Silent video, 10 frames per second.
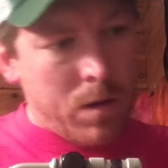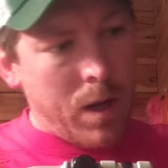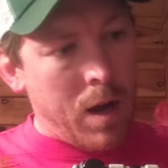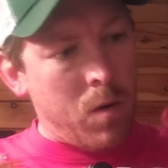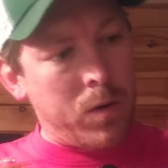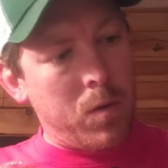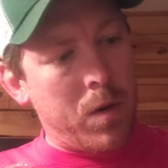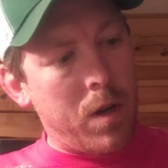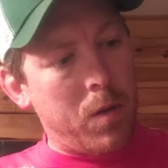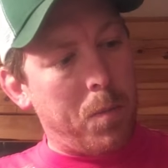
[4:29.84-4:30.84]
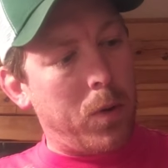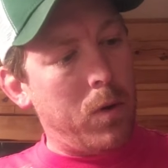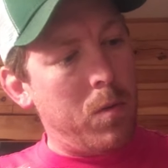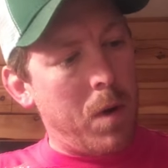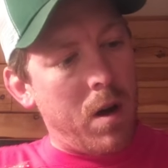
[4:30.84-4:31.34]
Now we'll do another
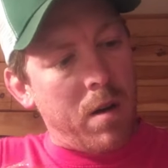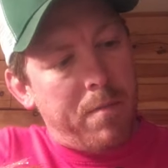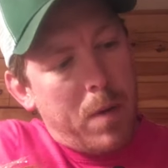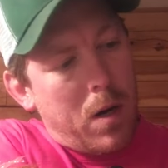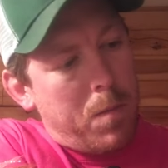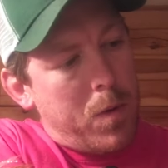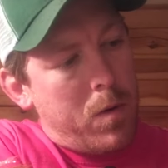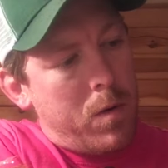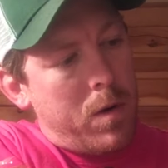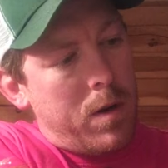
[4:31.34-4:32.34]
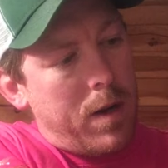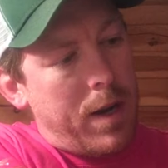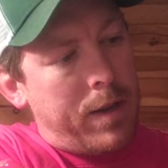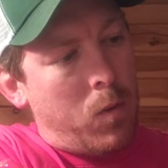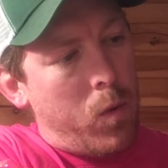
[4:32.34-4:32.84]
plume of marabou
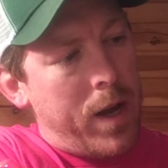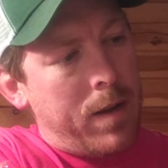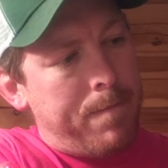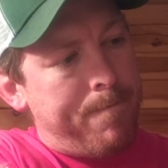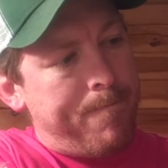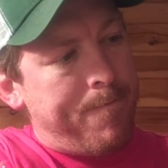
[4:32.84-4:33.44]
on the wing.